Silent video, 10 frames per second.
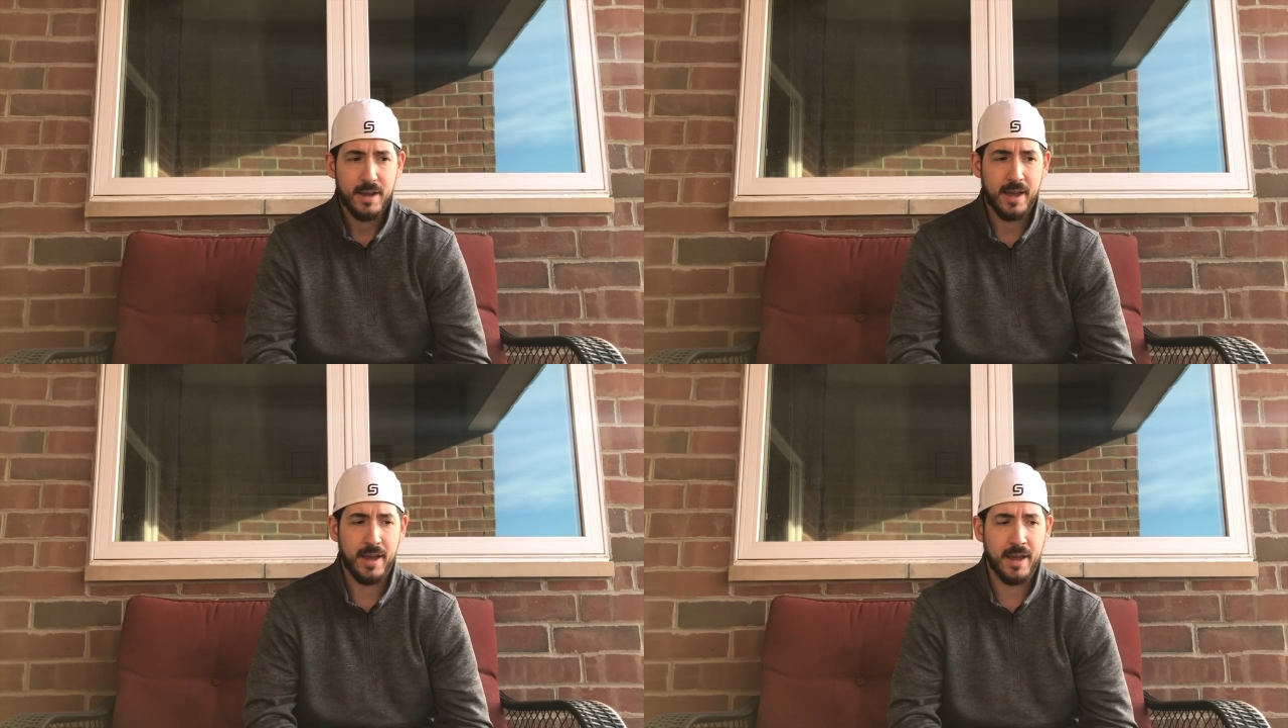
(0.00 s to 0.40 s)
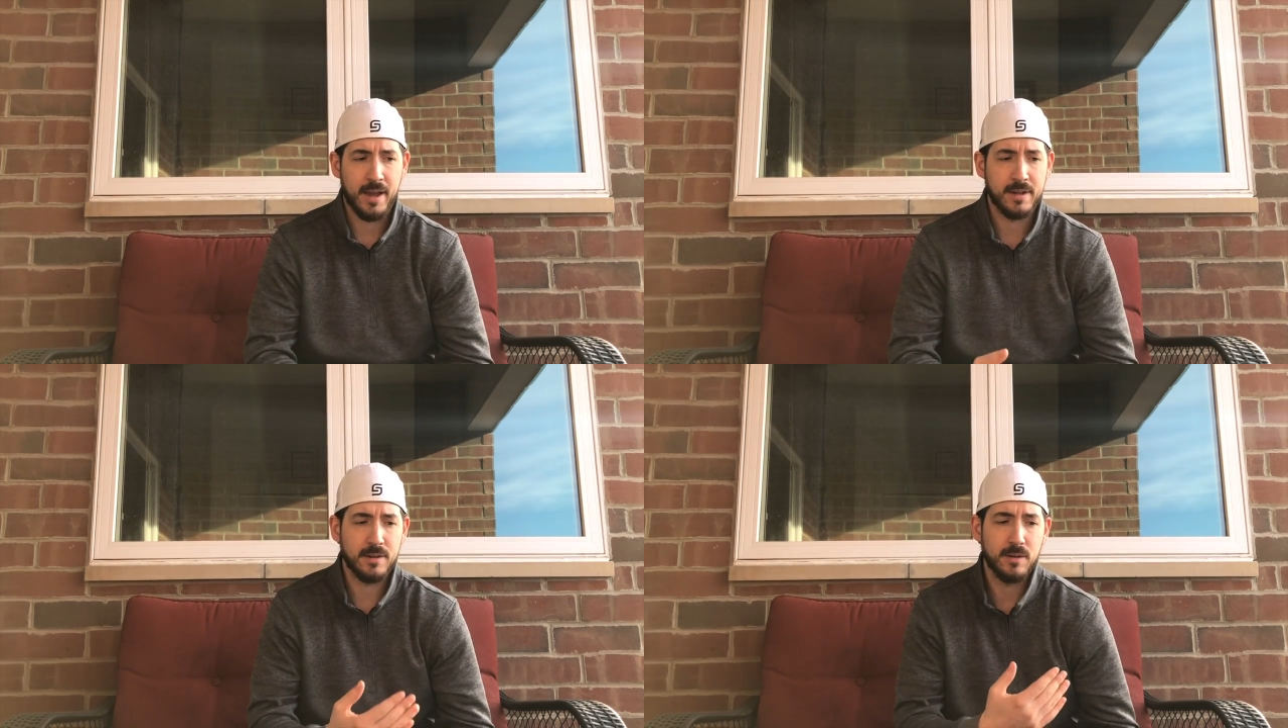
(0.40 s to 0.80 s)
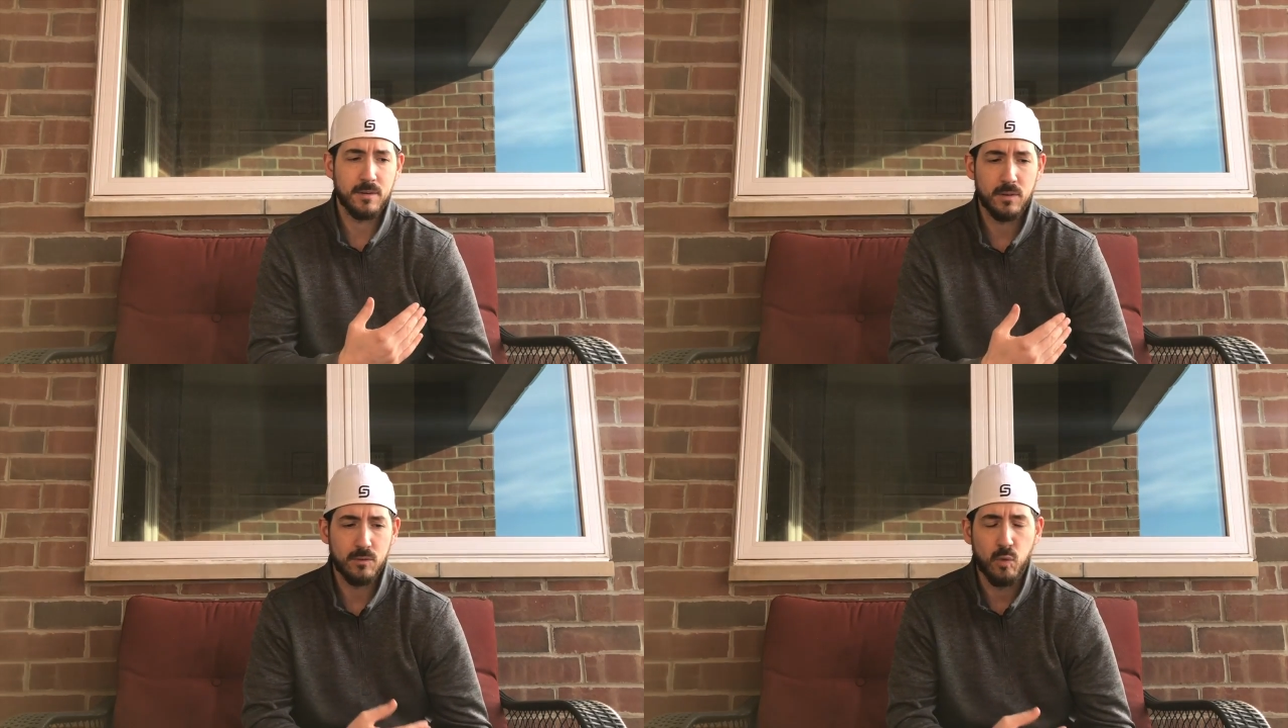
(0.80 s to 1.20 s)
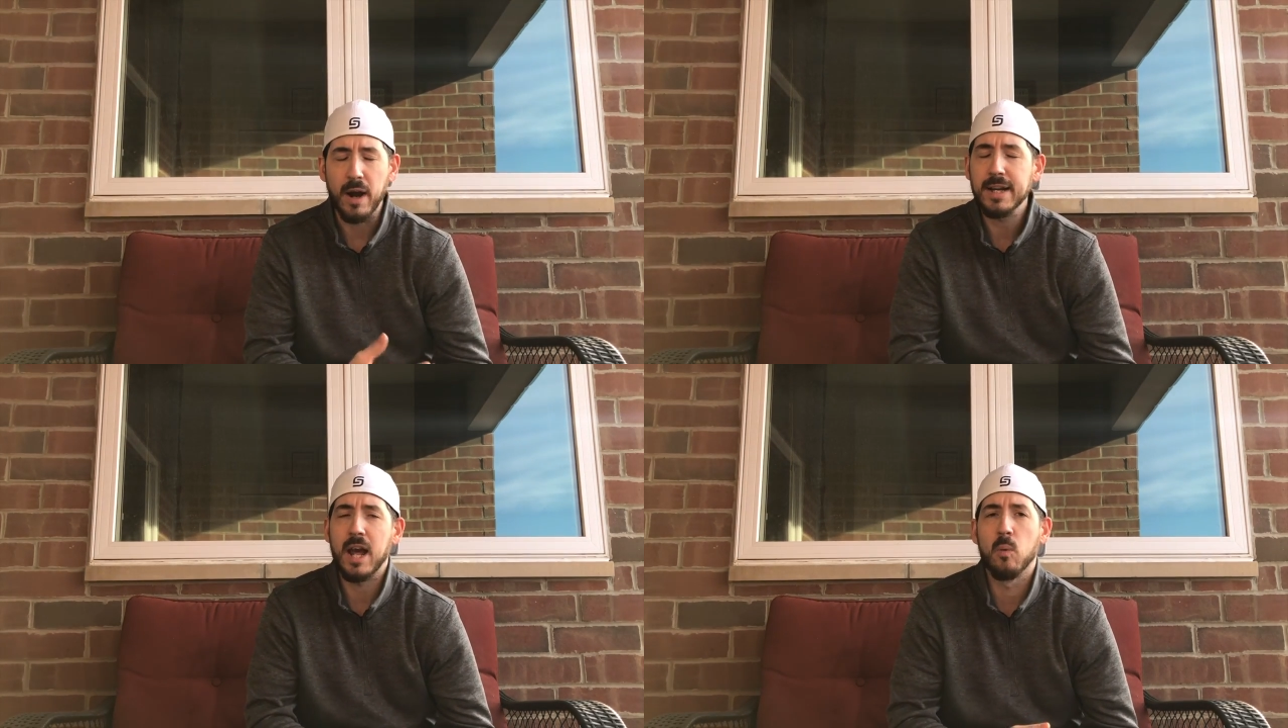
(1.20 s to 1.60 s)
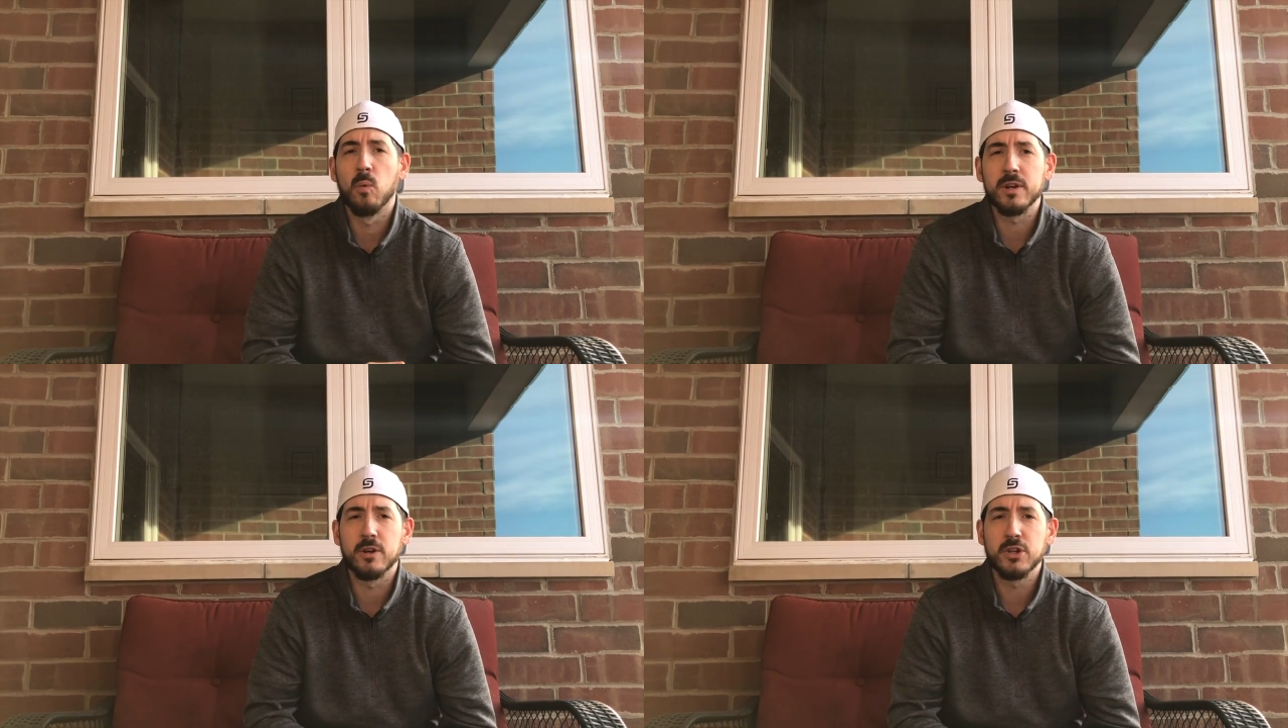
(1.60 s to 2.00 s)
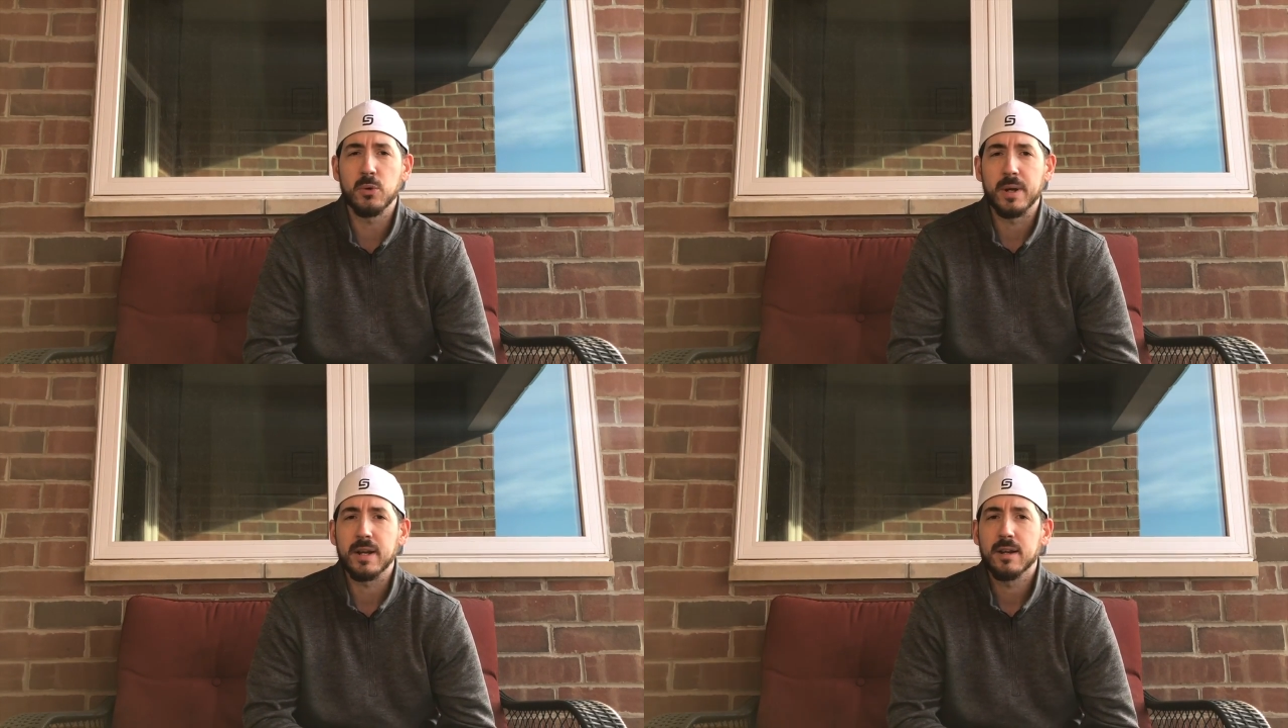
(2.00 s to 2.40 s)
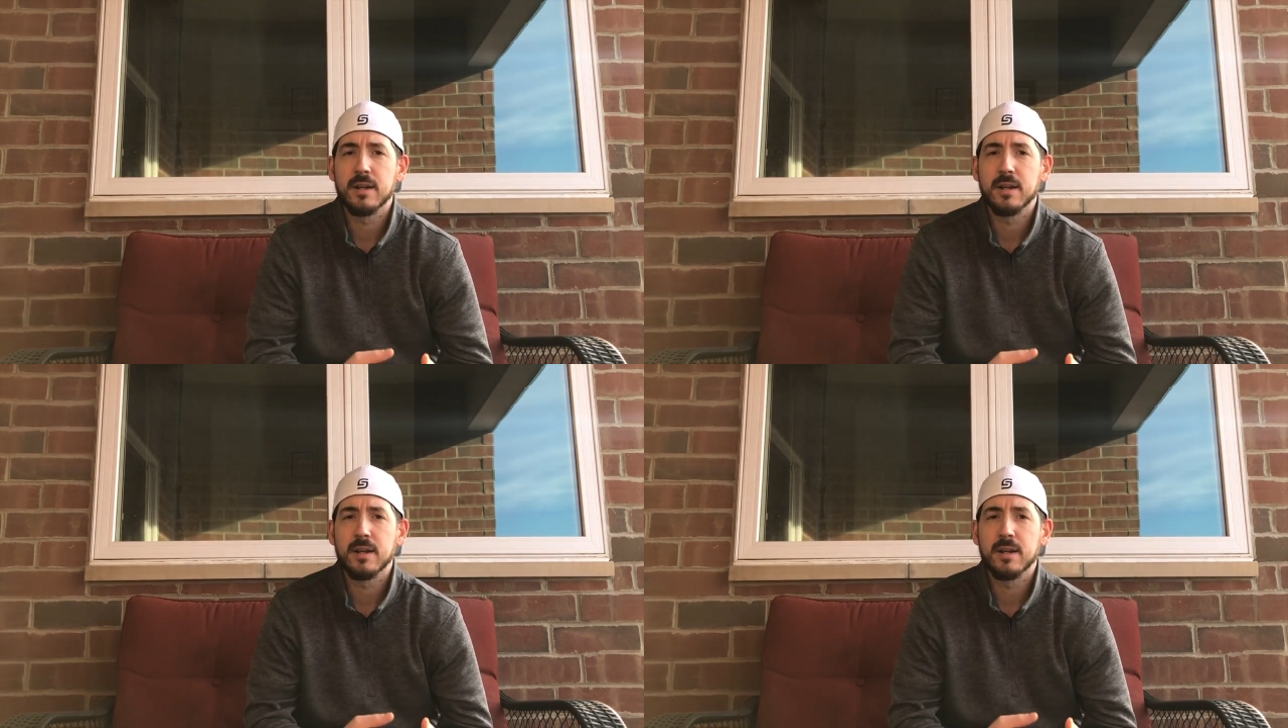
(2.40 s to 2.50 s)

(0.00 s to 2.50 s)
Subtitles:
and writing down what you're doing.